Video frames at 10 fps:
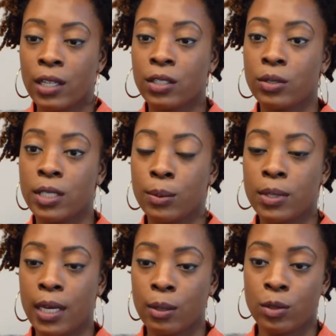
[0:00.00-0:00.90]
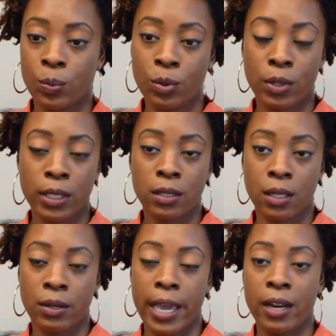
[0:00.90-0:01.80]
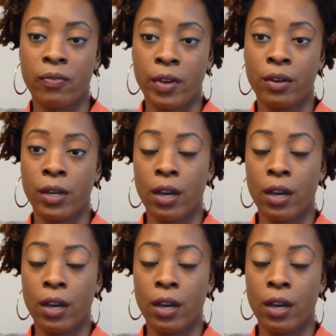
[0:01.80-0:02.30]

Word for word: So sometimes boys learn at a very